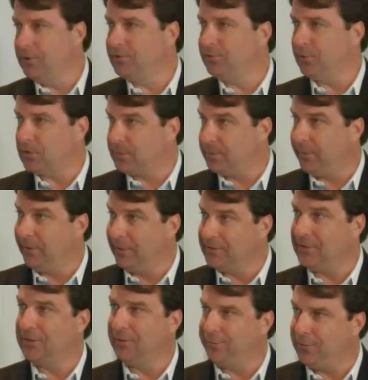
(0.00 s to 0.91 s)
user
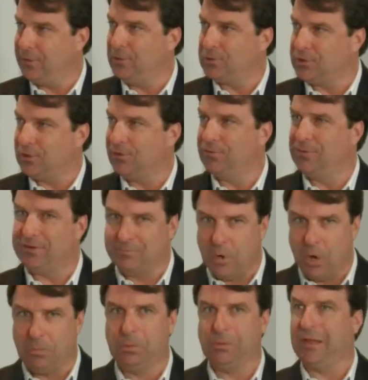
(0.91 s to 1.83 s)
experience in the future, this
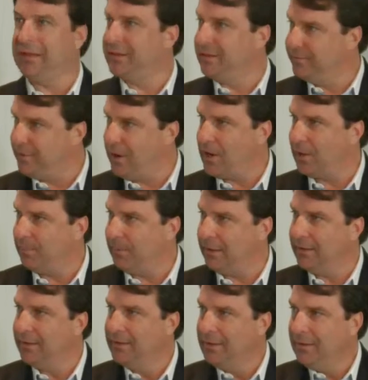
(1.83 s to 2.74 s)
mobile-like
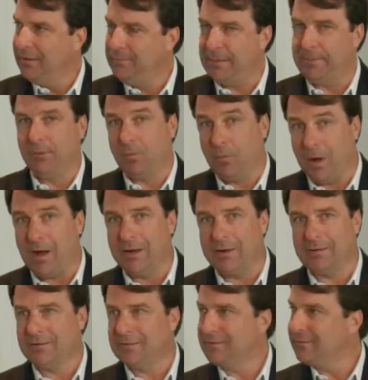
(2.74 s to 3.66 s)
environment. People
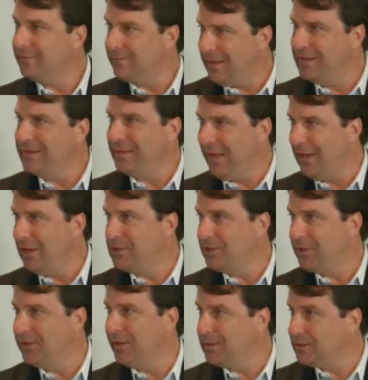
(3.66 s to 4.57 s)
want
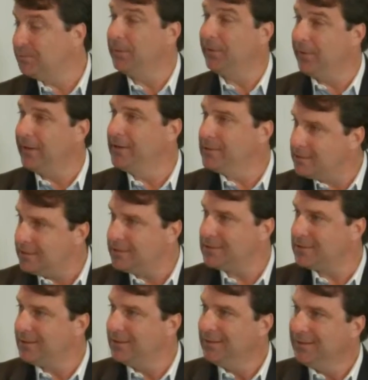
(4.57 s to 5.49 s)
engaging
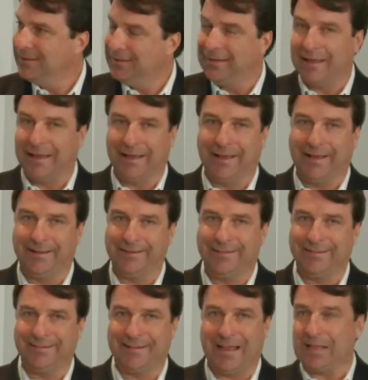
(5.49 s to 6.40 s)
experiences. Yes.
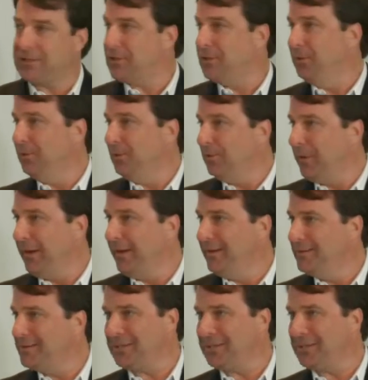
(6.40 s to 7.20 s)
And that's cool, right?